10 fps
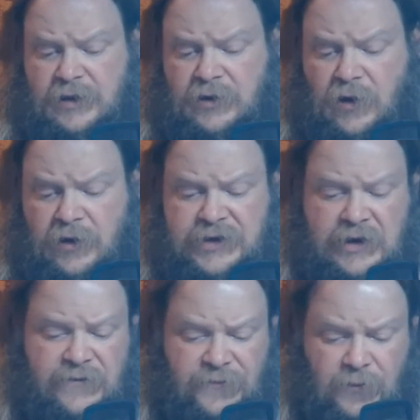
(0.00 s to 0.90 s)

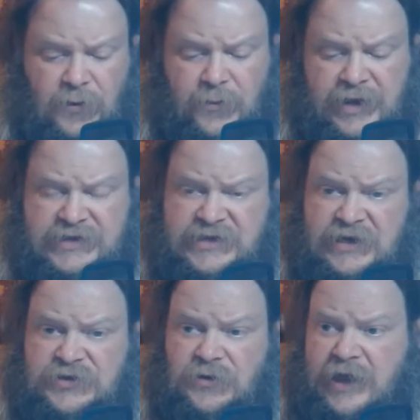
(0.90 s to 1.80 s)
content and form,
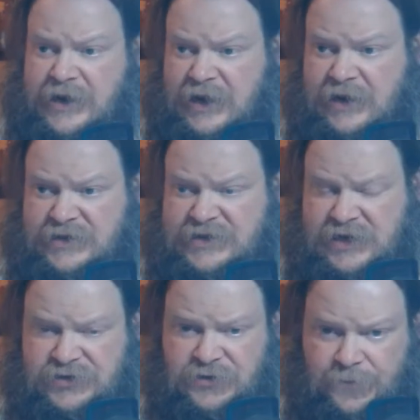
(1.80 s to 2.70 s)
essential and
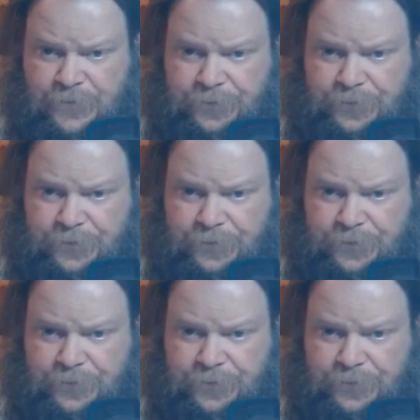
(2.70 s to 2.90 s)
inessential.